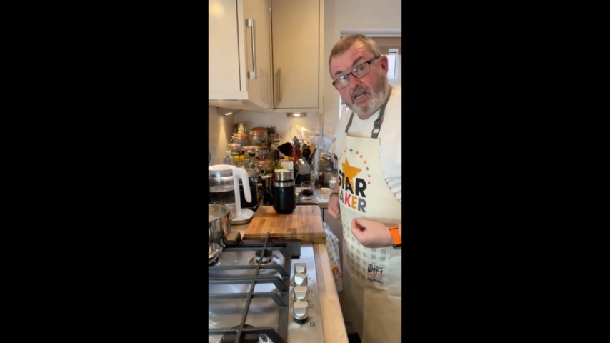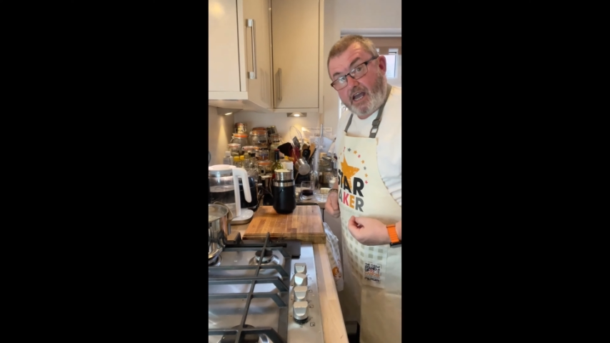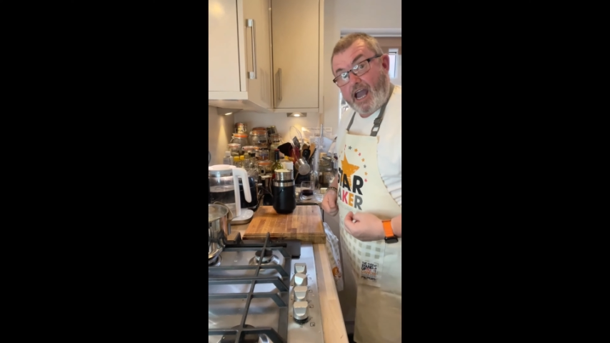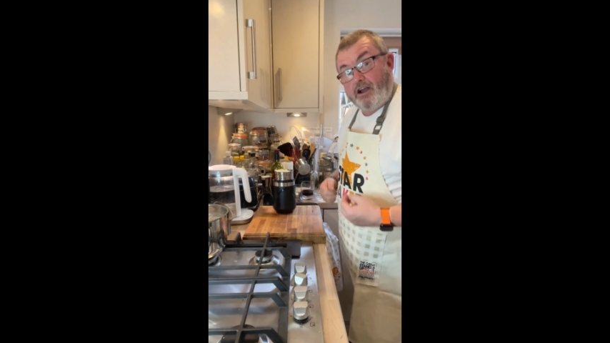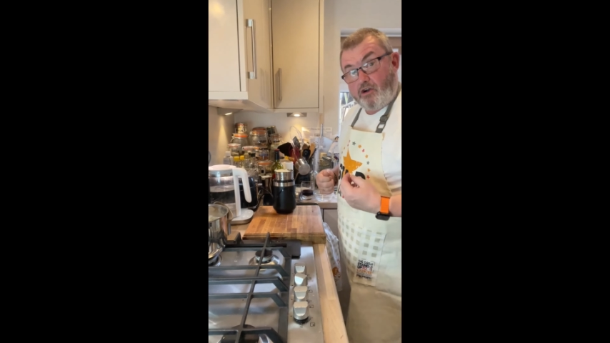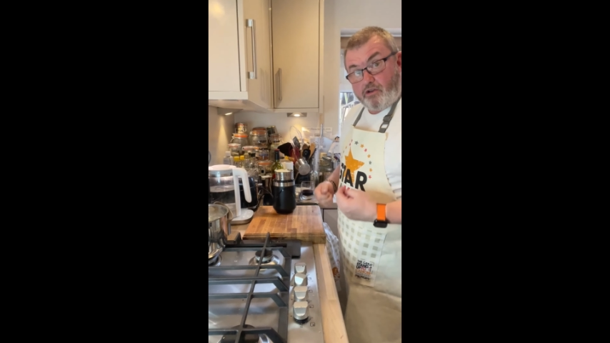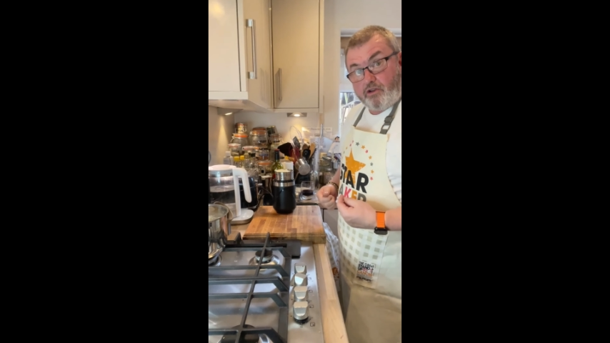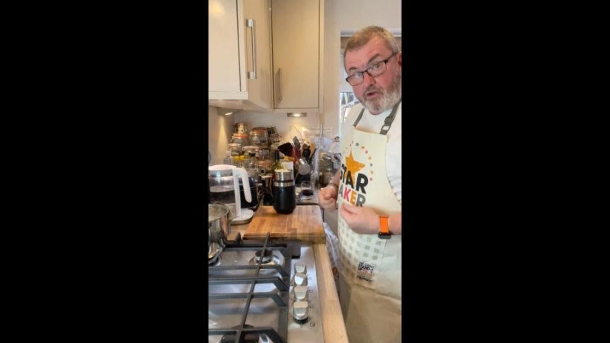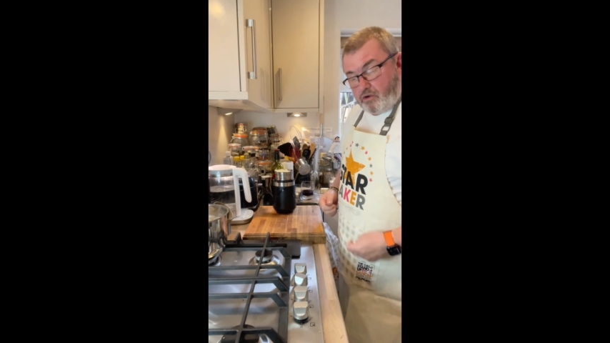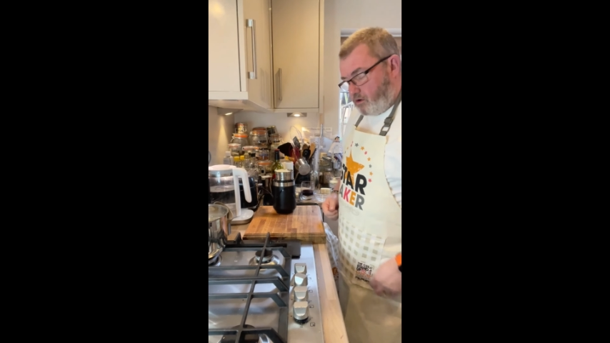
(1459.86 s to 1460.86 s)
to hang on
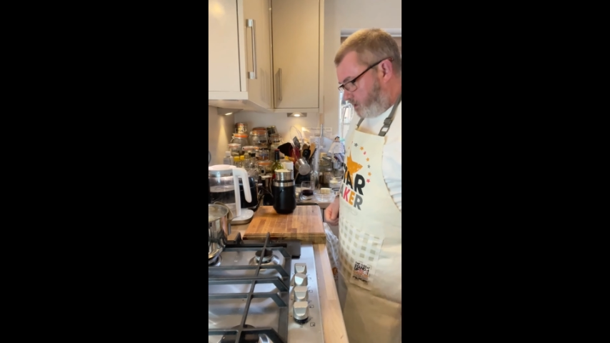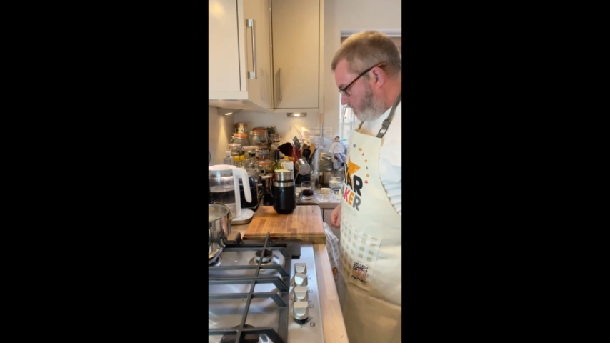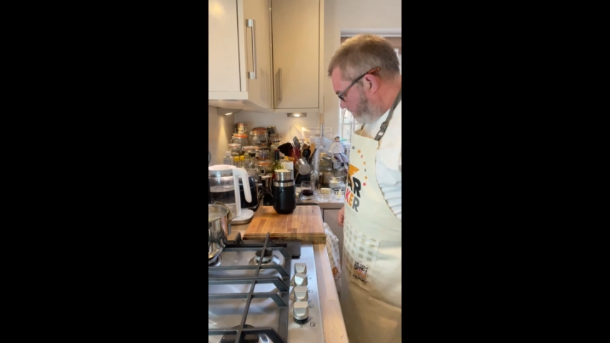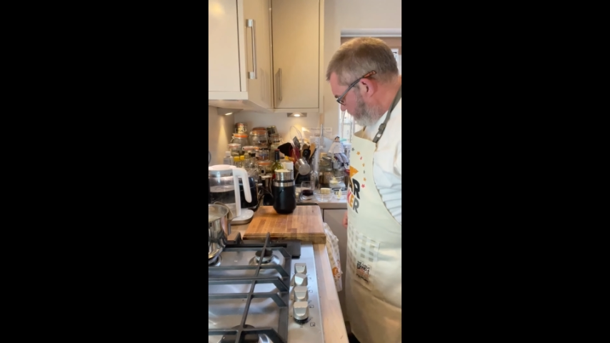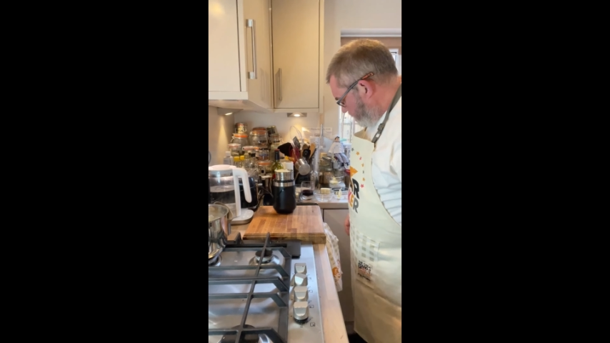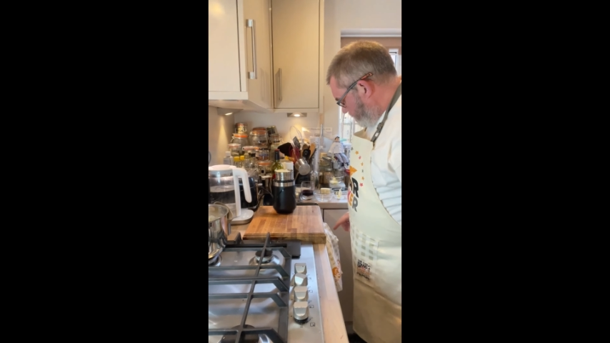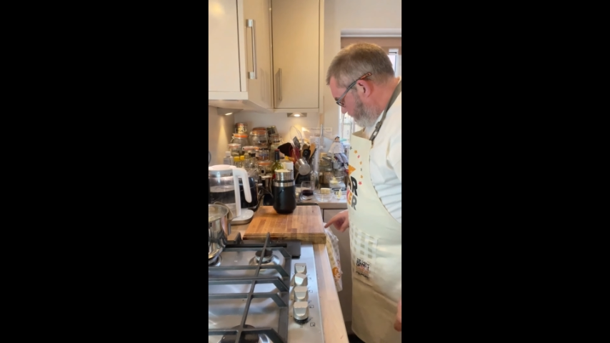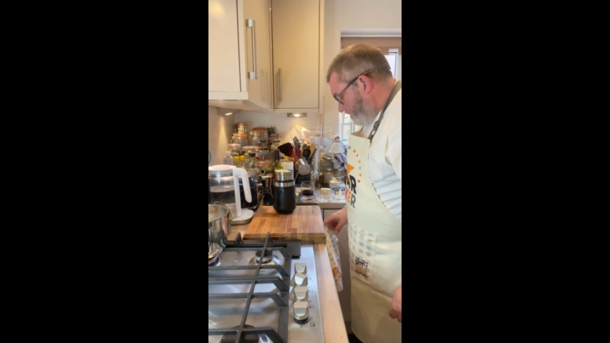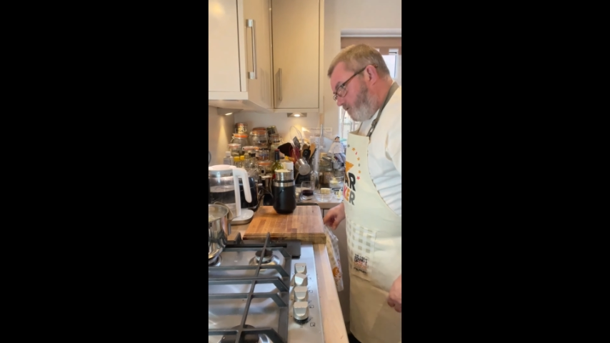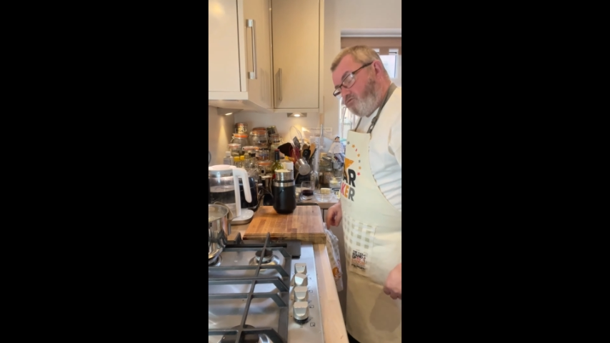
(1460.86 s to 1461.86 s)
a hook.
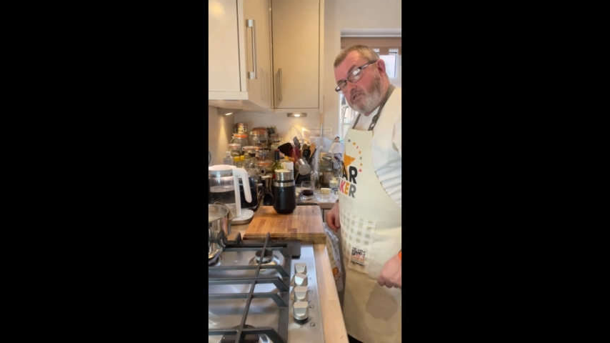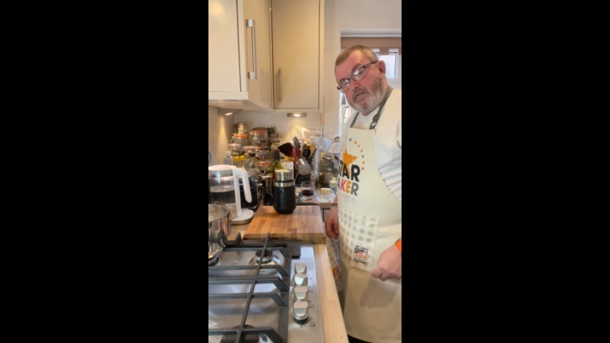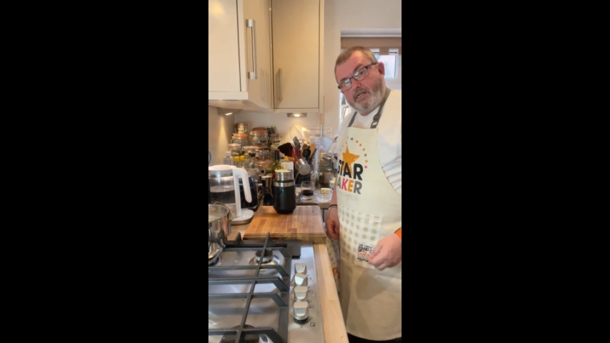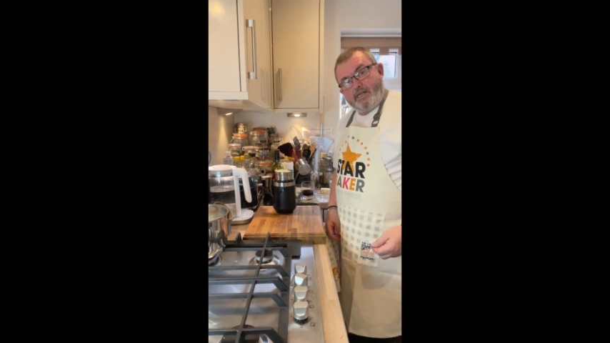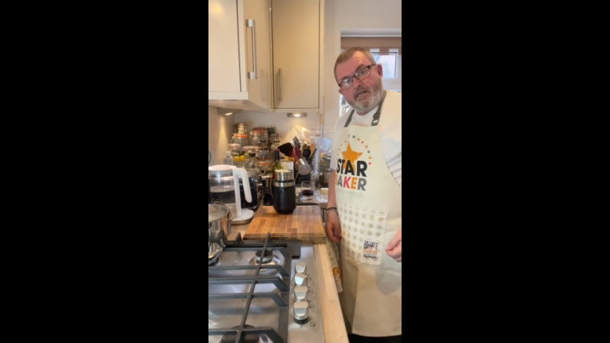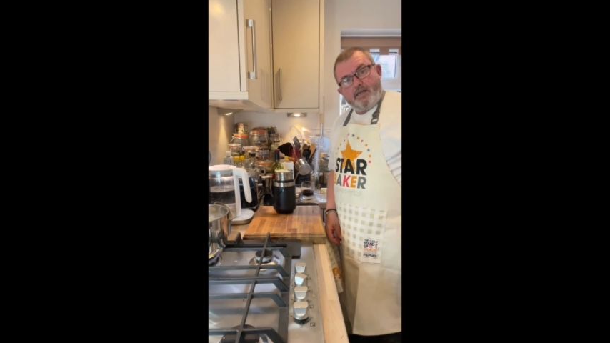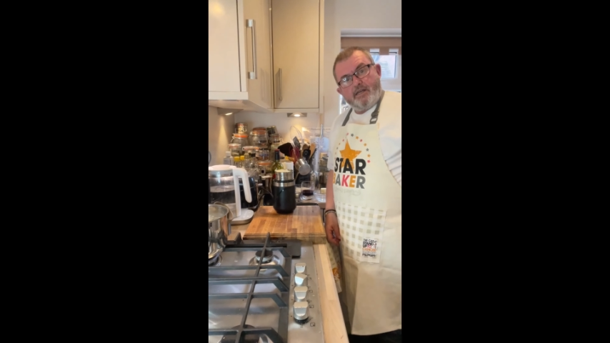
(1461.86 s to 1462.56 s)
Unfortunately,